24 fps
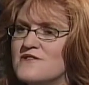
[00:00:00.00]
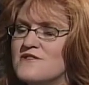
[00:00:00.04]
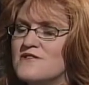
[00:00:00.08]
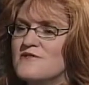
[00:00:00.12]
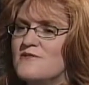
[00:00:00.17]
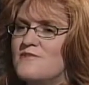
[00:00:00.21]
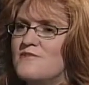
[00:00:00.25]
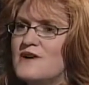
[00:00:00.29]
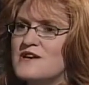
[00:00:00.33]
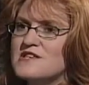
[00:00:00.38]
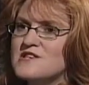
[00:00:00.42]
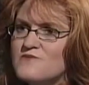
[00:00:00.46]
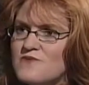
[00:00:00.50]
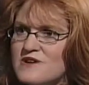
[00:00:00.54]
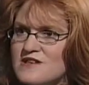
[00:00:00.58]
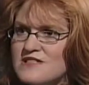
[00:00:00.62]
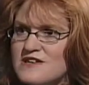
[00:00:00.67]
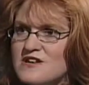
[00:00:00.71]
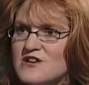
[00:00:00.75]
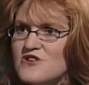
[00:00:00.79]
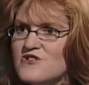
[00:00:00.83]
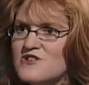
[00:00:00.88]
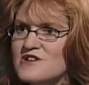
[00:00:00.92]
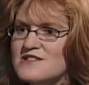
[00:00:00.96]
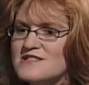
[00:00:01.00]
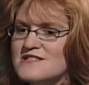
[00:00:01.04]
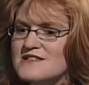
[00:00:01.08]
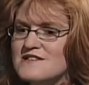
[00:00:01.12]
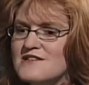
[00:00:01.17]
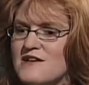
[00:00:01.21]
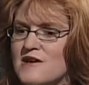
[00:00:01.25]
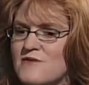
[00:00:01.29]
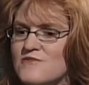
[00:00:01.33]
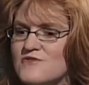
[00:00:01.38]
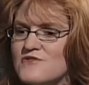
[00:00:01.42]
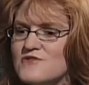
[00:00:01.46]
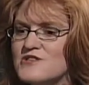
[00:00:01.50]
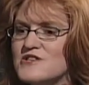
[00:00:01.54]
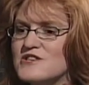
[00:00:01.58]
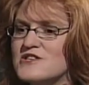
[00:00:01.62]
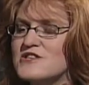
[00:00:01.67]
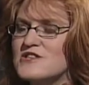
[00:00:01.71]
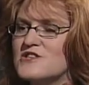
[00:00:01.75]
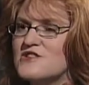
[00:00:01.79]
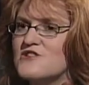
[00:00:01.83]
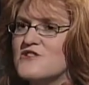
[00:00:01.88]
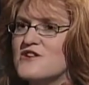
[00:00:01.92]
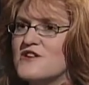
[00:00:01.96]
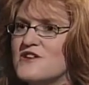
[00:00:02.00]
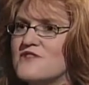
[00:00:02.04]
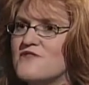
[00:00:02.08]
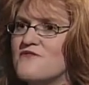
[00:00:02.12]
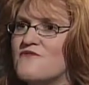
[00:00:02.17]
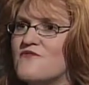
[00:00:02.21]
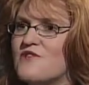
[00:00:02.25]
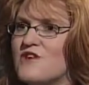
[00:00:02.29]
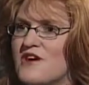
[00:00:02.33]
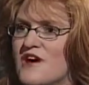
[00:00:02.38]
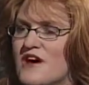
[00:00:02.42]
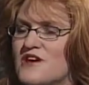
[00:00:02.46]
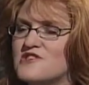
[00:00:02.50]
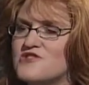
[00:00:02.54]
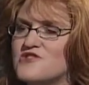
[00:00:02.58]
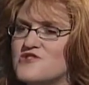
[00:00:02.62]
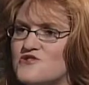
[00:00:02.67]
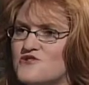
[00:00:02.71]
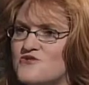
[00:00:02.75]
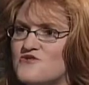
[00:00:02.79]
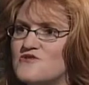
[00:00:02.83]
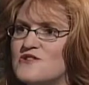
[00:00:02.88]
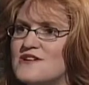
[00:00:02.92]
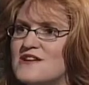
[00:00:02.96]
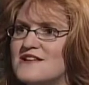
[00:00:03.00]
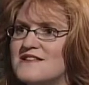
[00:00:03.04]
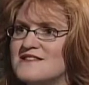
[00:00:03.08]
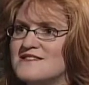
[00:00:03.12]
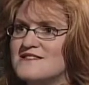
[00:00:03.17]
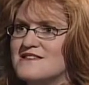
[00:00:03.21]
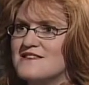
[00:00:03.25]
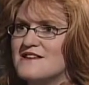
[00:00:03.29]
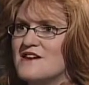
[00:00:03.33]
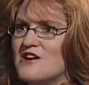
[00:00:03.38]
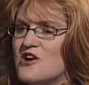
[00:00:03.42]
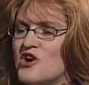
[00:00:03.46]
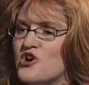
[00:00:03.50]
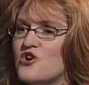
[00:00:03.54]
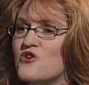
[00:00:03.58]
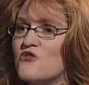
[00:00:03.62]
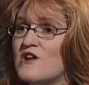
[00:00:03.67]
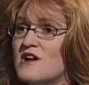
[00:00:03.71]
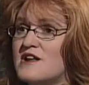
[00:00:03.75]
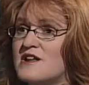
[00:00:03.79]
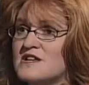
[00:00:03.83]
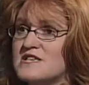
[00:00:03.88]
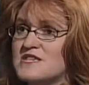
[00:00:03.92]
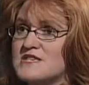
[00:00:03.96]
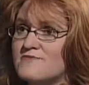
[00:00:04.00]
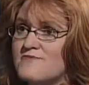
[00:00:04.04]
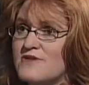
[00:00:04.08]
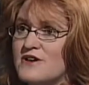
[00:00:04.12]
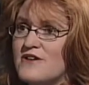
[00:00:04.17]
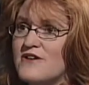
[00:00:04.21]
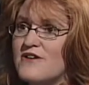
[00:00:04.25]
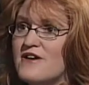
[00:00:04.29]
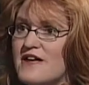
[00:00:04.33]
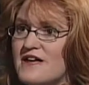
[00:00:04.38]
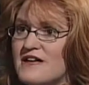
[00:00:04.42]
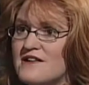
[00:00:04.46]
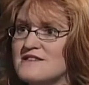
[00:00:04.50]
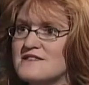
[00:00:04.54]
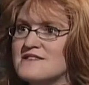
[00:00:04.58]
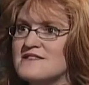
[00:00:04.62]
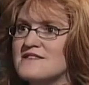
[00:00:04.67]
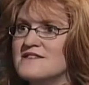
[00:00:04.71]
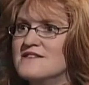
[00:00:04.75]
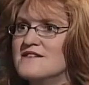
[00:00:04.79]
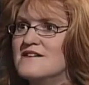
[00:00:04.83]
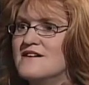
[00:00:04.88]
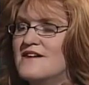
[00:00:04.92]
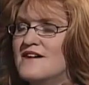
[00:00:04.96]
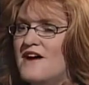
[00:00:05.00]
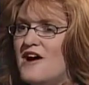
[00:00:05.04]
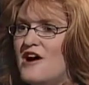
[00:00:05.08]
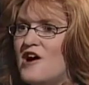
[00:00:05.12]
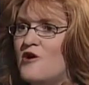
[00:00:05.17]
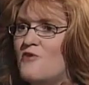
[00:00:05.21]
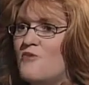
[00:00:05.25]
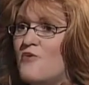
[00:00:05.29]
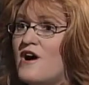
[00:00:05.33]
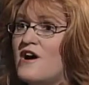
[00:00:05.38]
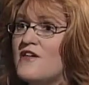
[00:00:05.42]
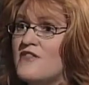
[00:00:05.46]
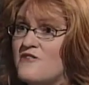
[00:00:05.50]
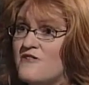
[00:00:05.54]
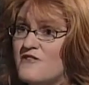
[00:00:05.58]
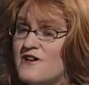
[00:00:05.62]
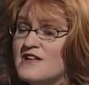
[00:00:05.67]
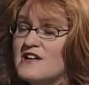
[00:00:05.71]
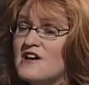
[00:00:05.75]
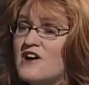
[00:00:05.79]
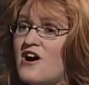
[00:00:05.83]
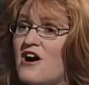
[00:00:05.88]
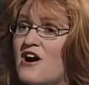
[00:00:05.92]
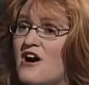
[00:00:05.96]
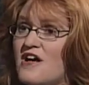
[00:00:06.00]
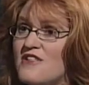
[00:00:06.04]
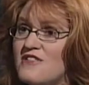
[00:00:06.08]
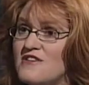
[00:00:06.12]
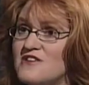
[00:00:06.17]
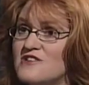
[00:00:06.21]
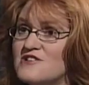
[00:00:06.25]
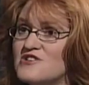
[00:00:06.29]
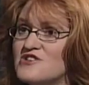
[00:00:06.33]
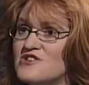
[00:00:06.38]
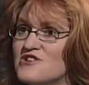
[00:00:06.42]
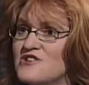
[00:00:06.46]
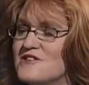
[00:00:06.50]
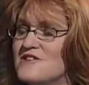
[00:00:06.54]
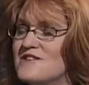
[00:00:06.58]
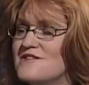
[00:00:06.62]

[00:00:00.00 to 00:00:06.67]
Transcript: The best way to increase the numbers is to give a student a great experience um, while they're in college.